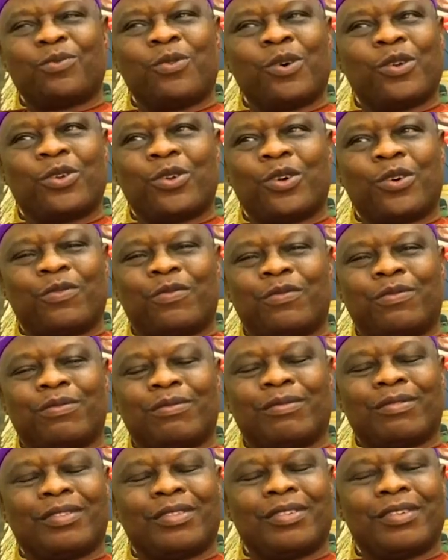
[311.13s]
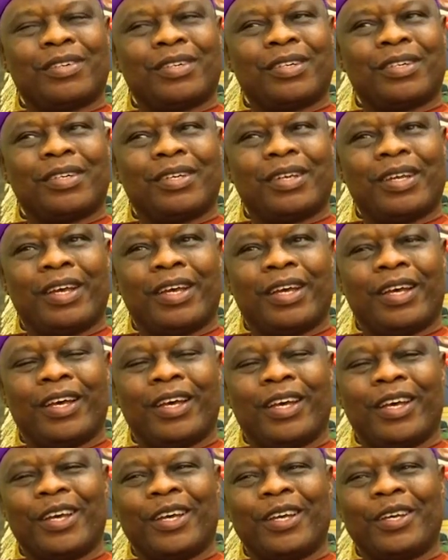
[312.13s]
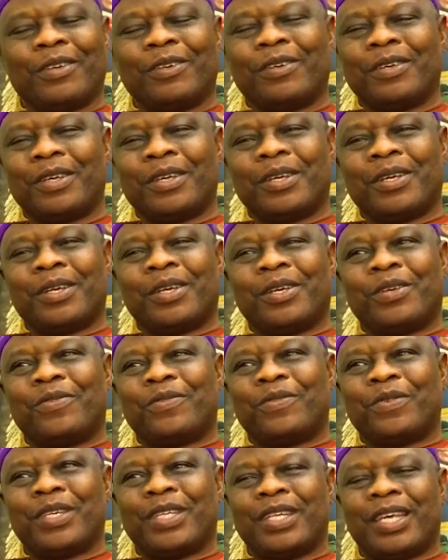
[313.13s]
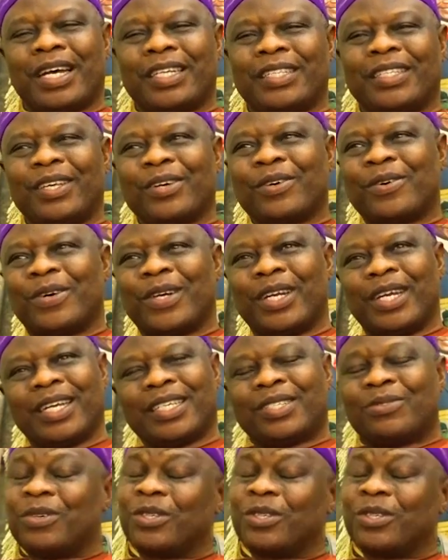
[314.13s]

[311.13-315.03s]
one off fee that they collect,